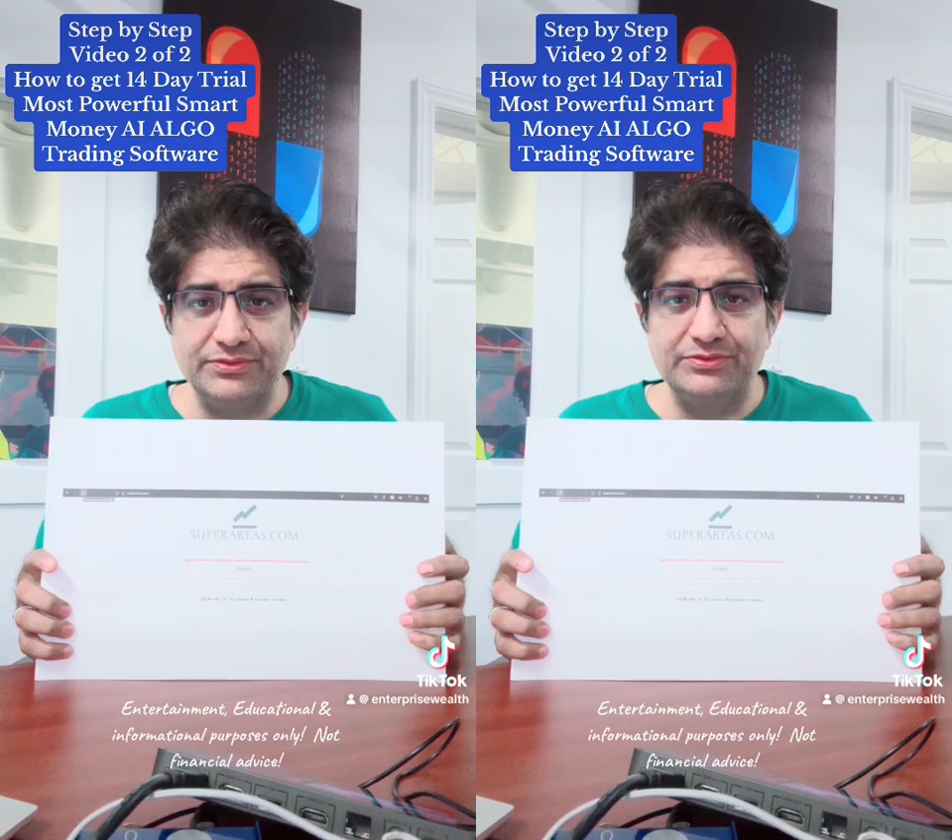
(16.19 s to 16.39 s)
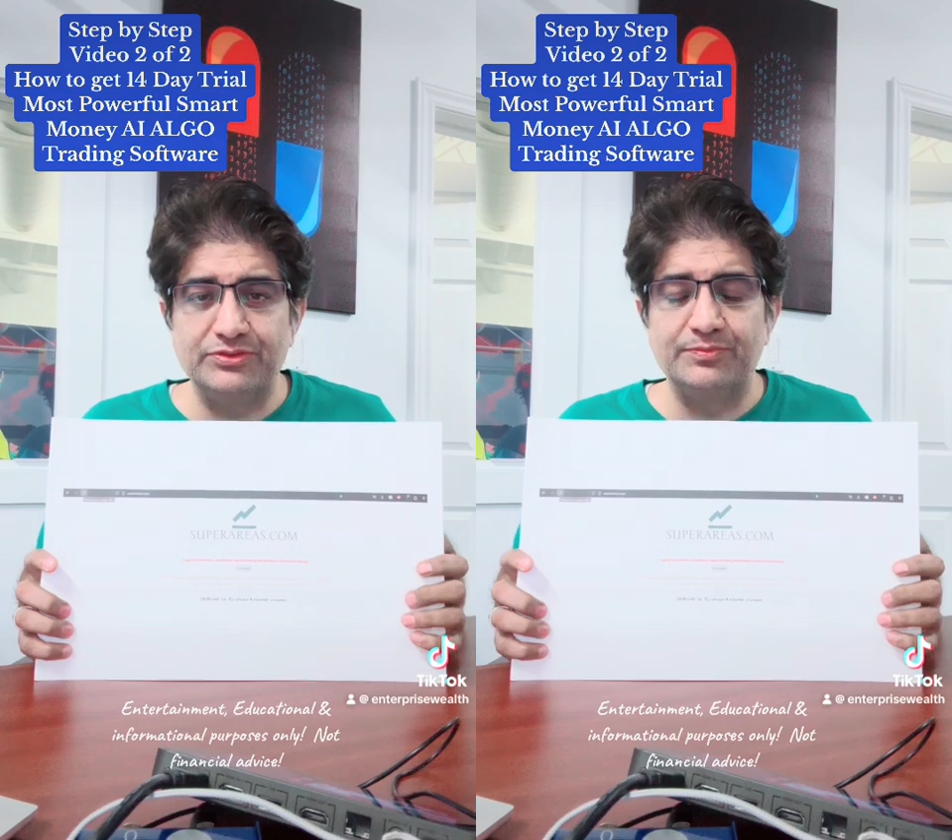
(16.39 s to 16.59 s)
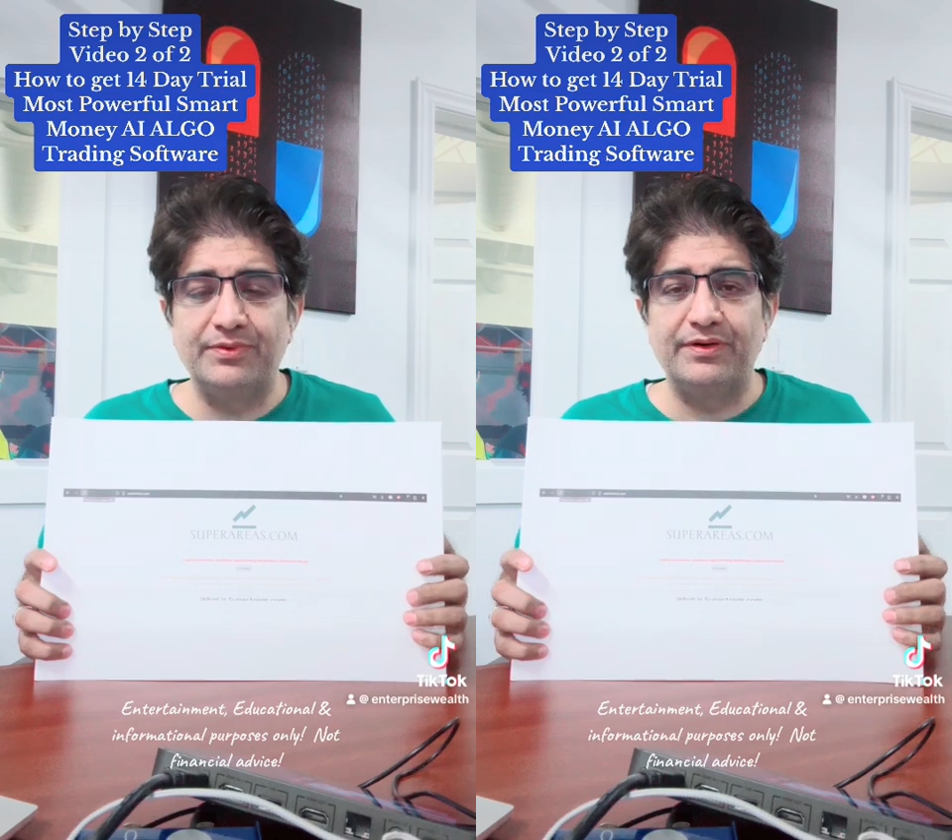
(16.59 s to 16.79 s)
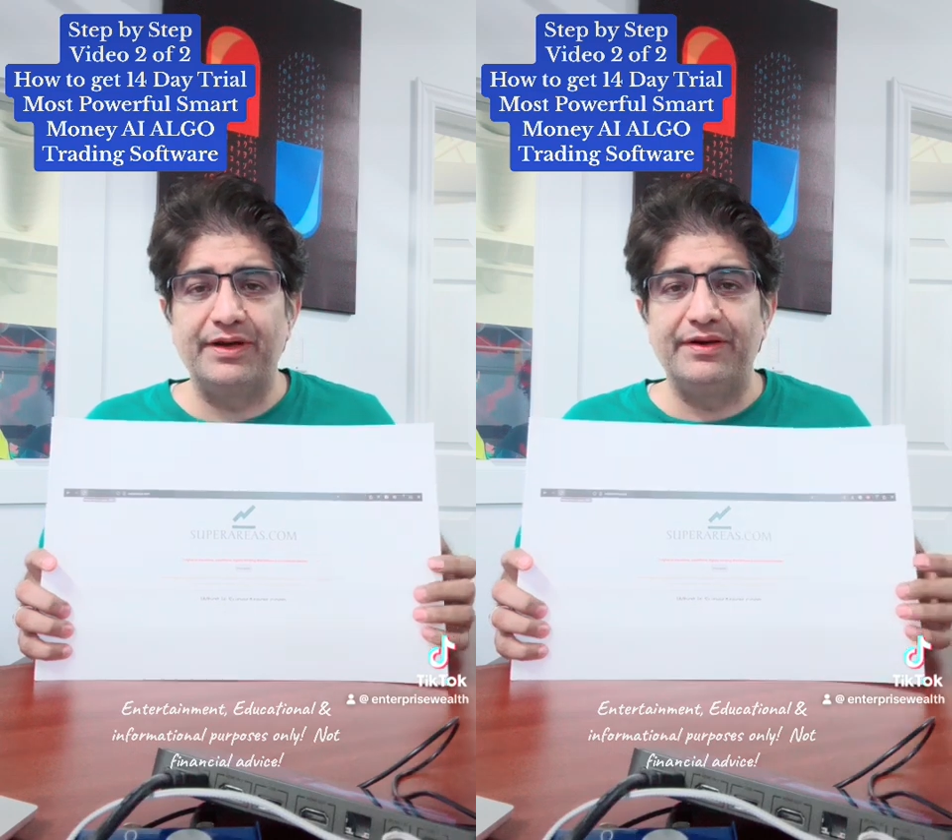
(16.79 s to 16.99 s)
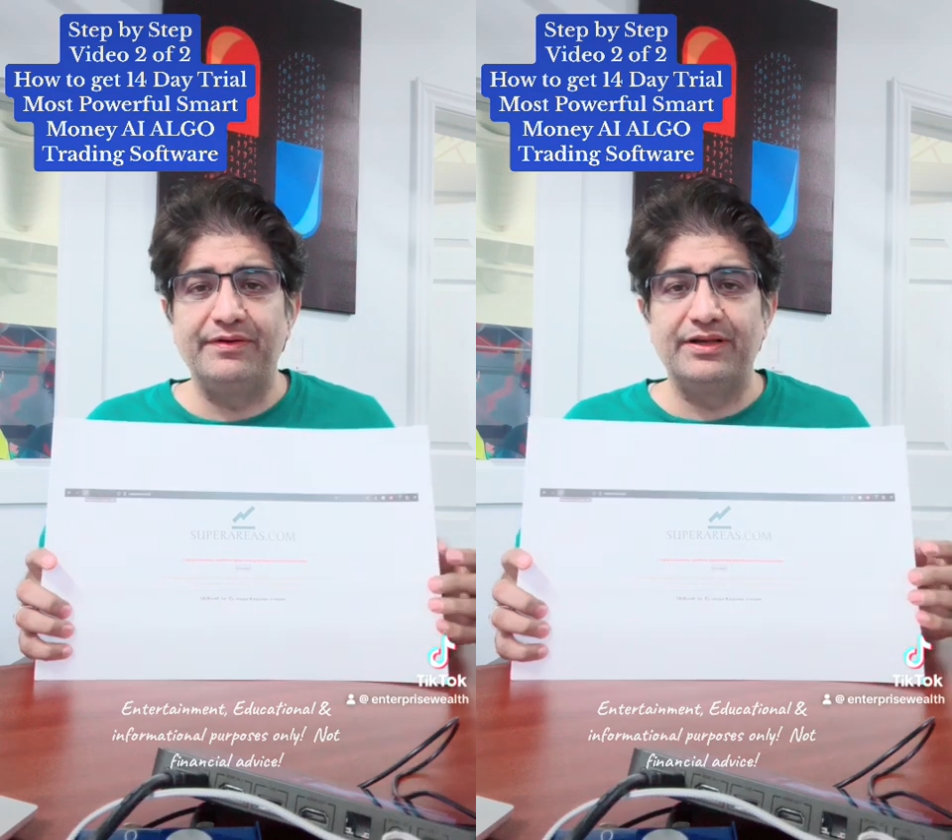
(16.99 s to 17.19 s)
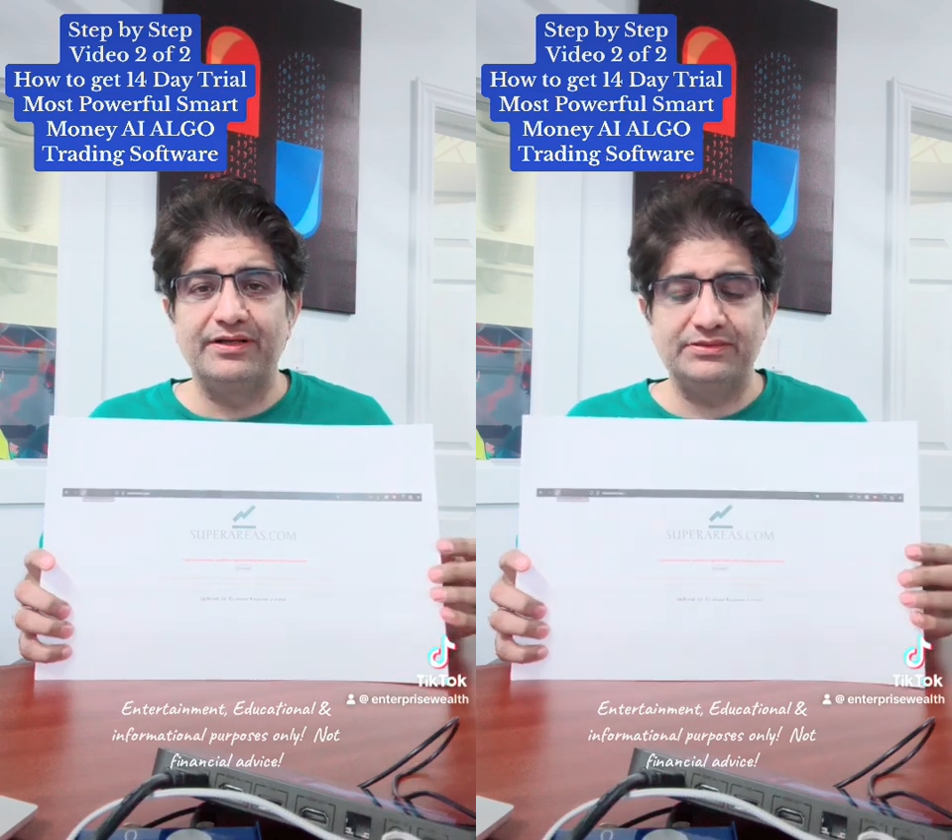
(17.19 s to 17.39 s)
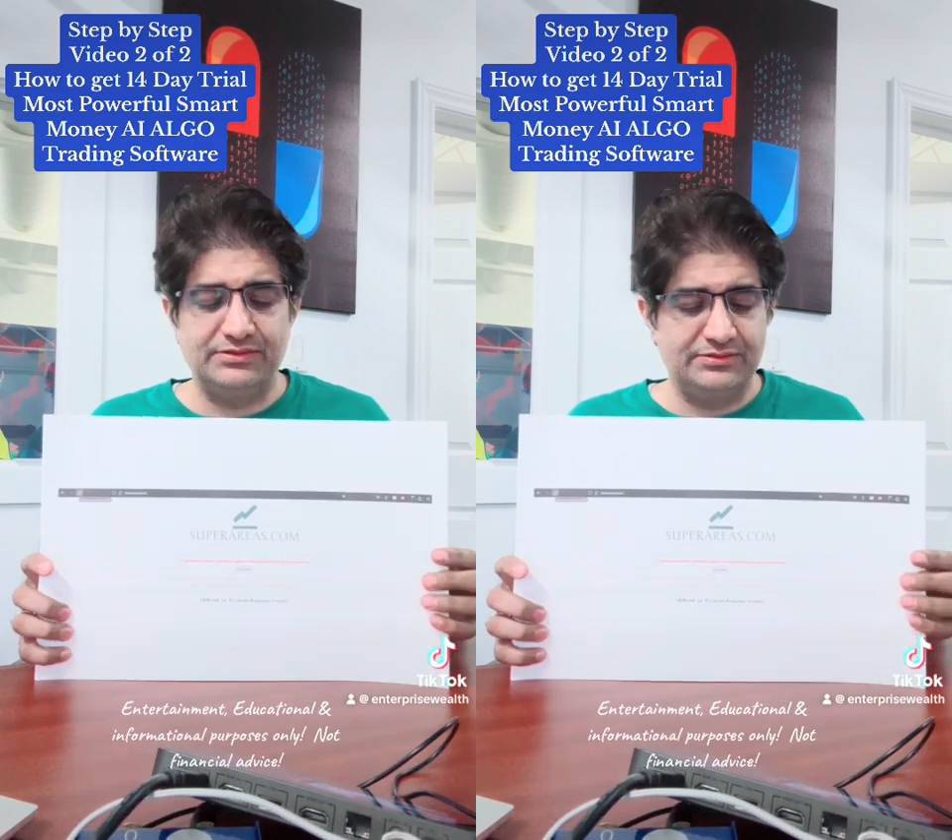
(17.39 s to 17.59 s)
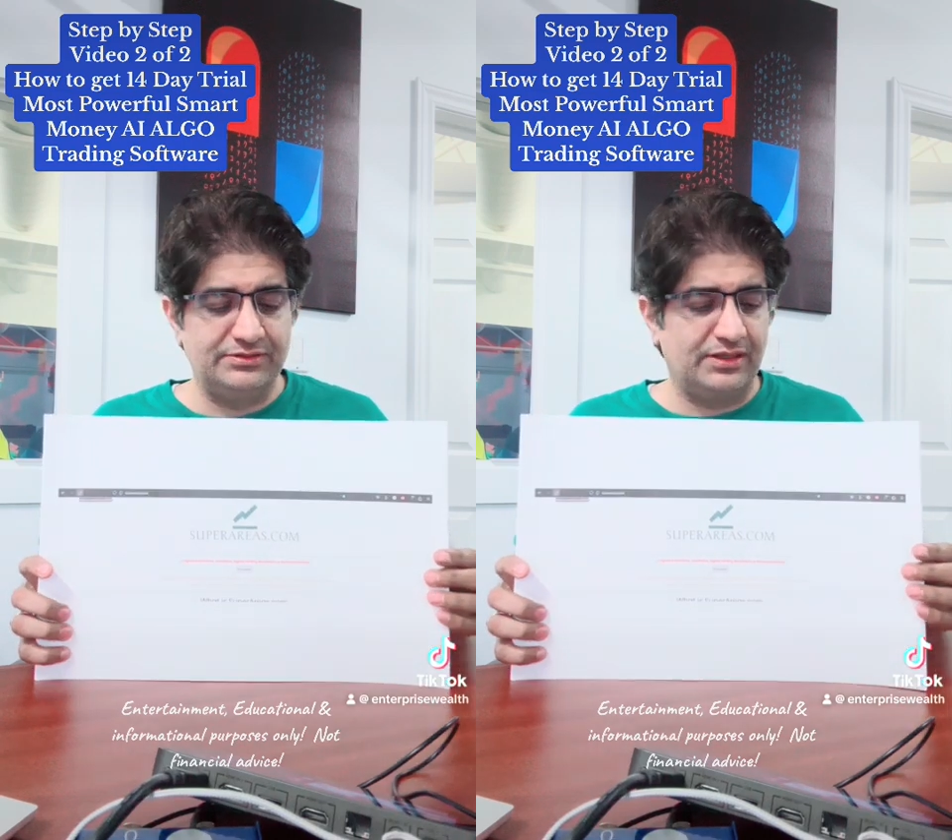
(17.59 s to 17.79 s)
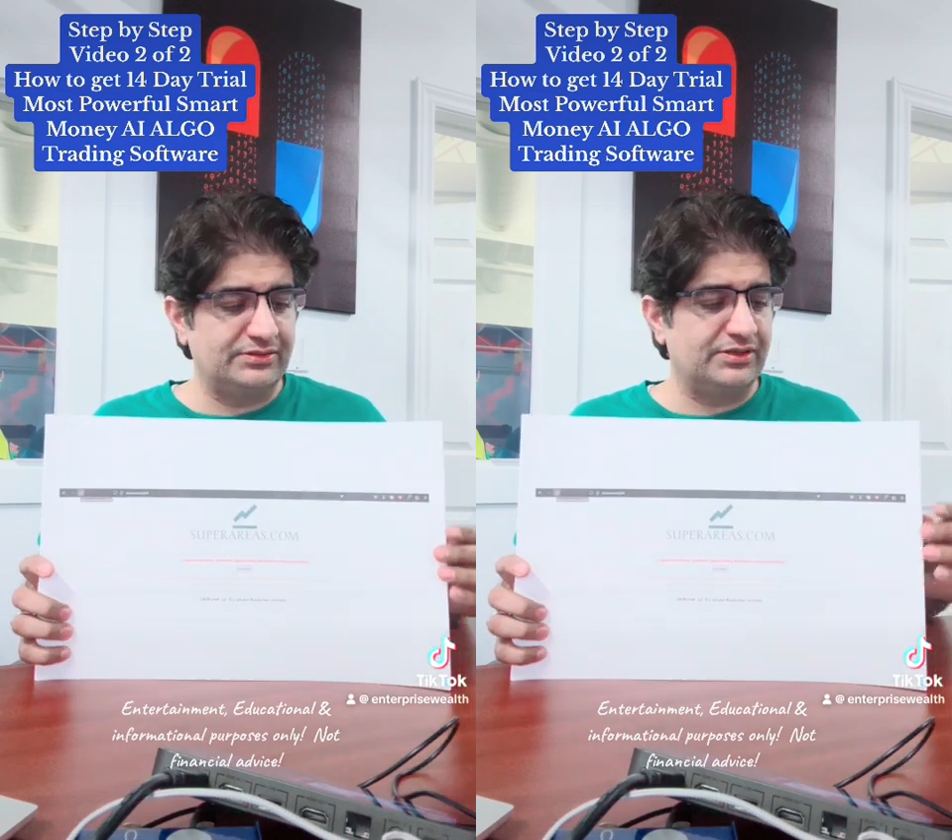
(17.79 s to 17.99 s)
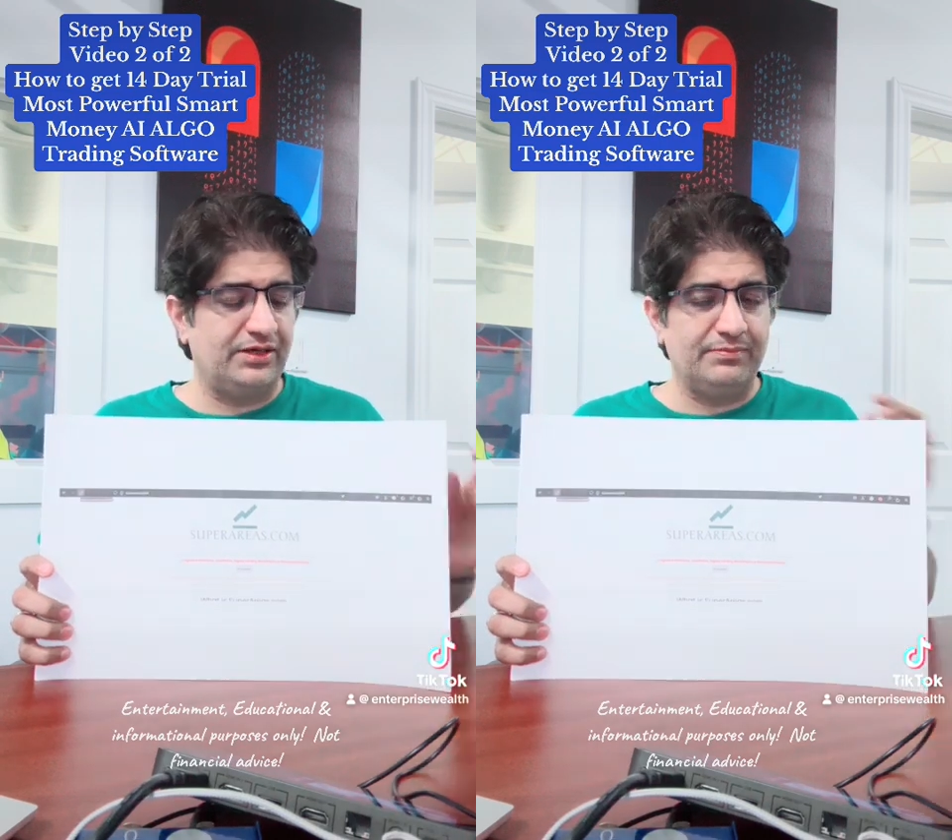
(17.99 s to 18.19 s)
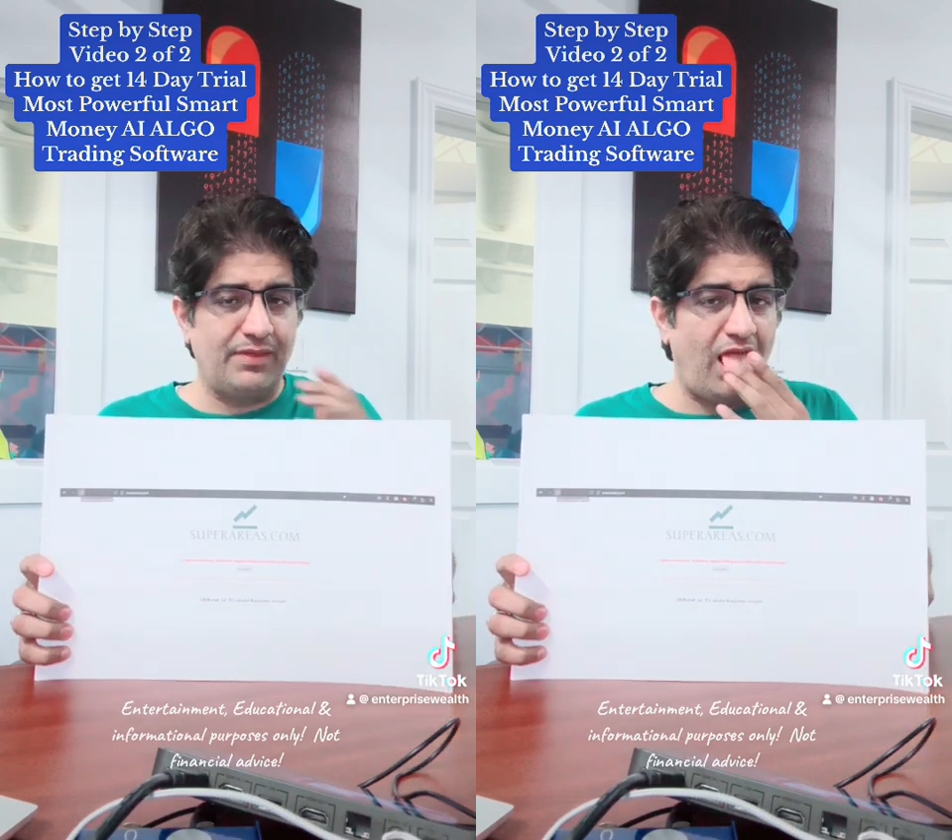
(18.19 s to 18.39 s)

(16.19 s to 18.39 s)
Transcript: superareas.com.